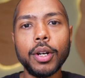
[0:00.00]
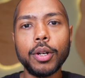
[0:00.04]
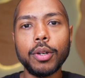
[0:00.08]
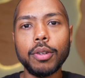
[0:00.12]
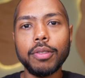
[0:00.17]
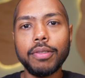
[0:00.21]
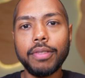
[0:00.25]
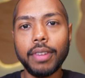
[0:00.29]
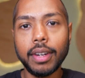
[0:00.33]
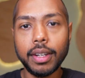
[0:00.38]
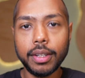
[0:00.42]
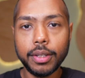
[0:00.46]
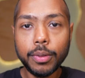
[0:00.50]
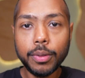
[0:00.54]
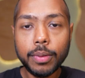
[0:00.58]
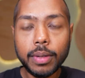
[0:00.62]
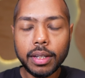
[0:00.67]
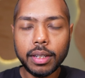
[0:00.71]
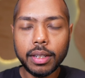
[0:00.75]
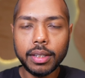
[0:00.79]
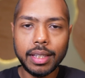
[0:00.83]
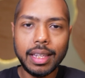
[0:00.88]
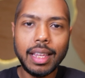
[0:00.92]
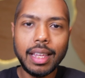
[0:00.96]
or
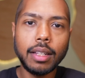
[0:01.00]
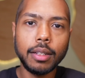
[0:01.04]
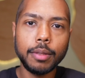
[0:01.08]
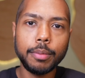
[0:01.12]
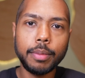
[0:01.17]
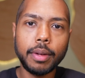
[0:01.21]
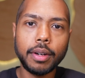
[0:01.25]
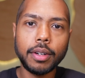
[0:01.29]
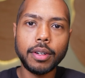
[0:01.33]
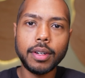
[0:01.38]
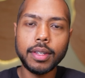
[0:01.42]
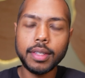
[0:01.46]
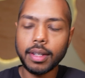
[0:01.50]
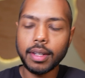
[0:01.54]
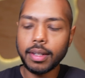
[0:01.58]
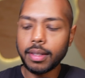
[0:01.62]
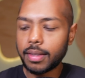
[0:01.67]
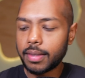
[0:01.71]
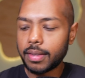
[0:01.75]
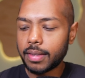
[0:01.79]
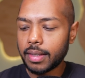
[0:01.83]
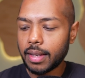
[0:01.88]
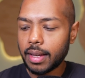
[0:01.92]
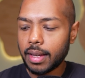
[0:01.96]
fine-tuning yield better
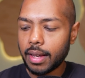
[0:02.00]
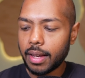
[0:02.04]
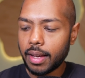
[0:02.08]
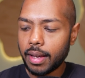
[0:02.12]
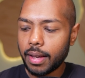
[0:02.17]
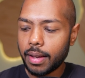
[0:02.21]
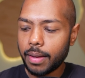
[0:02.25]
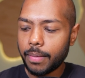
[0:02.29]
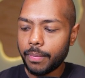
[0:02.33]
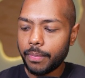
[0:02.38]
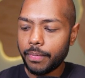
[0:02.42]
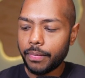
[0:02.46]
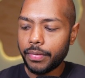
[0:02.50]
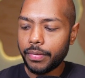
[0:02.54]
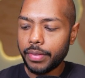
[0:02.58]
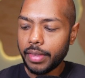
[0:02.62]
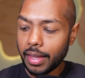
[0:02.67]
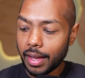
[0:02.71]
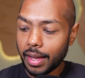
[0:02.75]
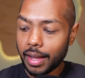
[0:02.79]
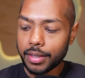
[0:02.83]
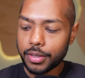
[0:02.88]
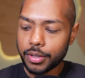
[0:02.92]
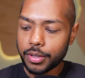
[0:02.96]
results?
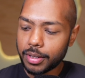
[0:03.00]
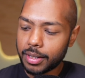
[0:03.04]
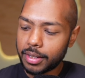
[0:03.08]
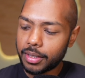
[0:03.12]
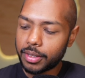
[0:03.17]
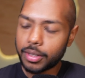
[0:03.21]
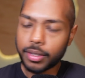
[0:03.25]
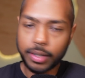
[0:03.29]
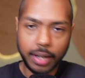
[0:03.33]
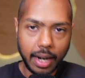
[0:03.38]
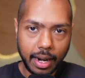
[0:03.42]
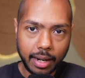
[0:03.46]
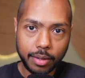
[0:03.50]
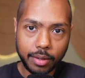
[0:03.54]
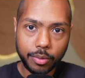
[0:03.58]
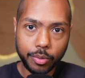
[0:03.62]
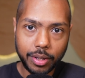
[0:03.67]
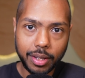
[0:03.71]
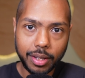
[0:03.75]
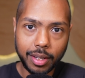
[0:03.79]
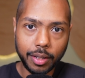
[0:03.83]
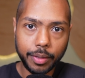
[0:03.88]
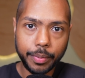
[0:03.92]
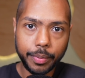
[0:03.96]
The answer is RAG
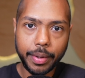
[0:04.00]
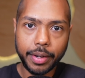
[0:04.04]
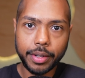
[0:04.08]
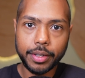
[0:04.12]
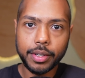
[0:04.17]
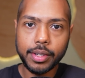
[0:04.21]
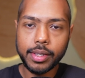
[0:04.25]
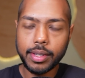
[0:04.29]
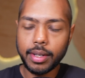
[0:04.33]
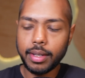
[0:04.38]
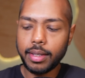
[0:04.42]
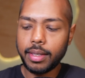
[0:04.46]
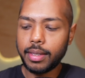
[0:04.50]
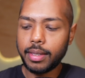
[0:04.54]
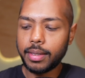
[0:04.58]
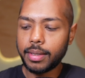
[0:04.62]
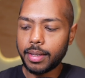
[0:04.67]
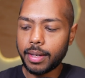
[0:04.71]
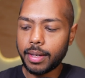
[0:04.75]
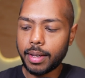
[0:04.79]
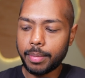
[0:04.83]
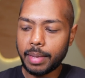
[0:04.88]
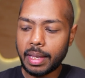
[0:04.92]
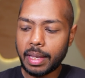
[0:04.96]
would yield better results.
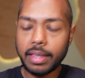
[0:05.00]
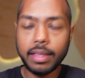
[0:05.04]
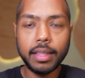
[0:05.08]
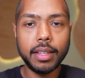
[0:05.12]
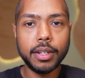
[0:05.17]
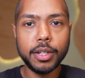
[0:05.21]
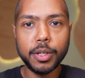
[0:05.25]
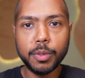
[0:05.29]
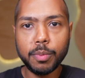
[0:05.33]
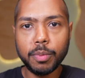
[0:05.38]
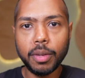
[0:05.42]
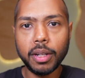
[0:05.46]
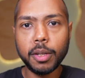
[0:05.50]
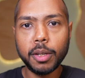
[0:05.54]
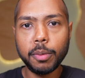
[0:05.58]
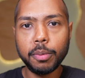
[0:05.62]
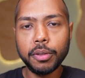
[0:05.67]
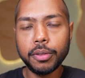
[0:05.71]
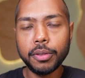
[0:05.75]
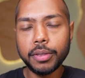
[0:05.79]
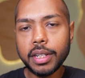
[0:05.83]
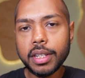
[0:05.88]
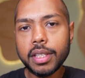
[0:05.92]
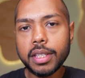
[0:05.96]
And there's
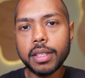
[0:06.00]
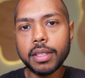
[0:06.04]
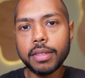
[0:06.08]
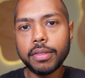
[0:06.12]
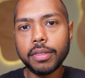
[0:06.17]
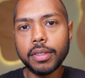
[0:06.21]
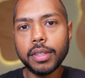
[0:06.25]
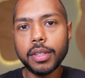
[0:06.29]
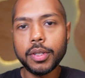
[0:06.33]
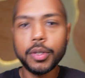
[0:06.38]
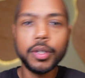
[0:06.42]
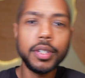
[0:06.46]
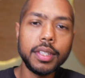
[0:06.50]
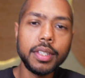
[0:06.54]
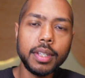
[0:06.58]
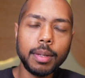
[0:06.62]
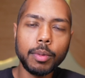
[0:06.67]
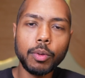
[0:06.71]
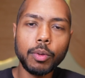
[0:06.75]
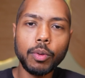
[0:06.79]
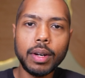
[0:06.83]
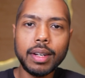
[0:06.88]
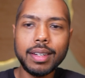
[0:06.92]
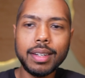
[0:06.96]
multiple reasons for this. Reason
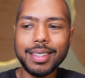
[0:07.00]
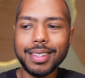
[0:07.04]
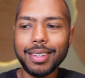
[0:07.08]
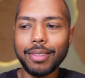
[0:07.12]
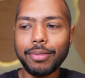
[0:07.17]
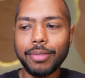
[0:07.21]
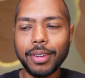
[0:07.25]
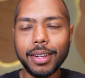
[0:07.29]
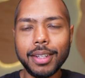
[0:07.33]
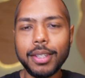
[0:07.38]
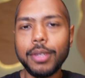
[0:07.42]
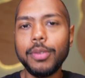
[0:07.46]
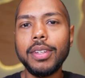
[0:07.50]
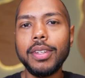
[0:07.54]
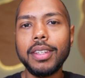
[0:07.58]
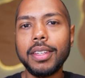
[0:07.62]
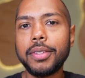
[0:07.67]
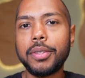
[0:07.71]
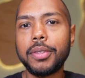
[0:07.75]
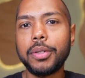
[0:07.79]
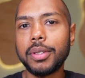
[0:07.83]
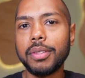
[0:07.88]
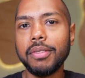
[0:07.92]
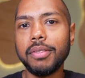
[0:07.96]
number one is that fine-tuning
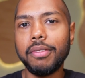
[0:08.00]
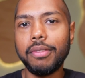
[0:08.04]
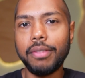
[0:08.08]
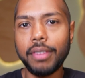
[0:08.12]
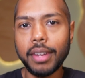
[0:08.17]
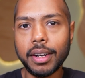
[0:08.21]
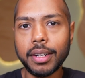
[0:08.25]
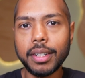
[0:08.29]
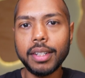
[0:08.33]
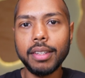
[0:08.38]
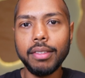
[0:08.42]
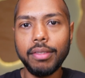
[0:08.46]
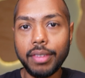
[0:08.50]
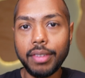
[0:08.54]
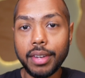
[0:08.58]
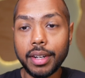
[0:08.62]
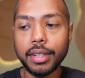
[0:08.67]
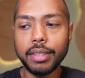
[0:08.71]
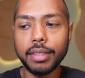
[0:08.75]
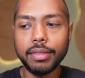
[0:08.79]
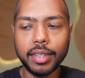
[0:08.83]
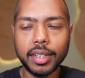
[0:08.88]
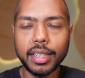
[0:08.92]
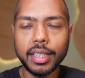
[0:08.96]
is just very
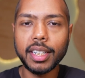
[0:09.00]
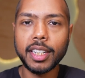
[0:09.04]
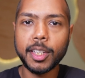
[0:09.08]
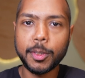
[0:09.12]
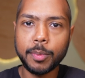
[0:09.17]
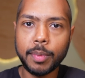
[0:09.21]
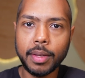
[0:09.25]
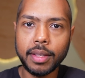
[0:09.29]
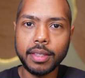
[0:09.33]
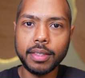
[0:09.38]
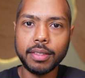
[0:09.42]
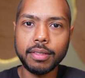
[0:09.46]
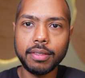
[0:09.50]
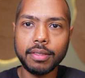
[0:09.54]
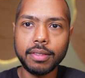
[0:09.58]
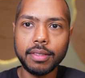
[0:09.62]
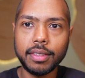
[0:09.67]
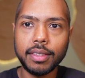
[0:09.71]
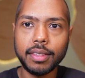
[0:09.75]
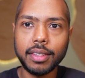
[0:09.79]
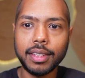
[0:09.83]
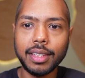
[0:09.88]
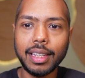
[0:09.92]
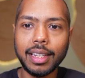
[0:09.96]
expensive.
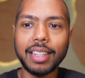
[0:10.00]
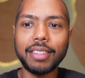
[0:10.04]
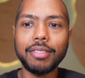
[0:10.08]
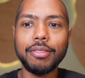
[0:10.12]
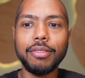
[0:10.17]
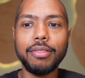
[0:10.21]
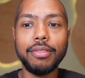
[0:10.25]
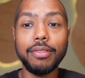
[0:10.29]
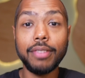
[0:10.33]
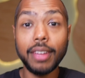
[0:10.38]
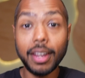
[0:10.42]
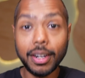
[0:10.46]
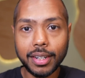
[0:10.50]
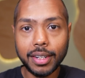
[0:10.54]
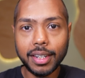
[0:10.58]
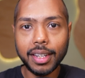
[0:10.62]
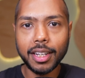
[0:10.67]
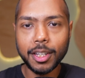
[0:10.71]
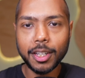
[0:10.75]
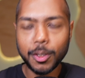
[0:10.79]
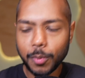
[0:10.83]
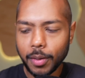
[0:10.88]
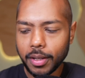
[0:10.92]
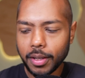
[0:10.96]
Like very
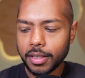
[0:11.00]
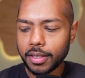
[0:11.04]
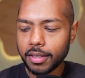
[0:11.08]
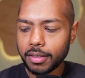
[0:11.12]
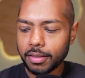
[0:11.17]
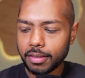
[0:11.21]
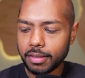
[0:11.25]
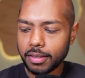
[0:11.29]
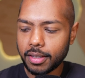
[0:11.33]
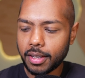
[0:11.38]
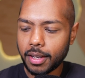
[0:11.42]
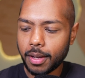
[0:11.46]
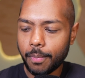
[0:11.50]
expensive.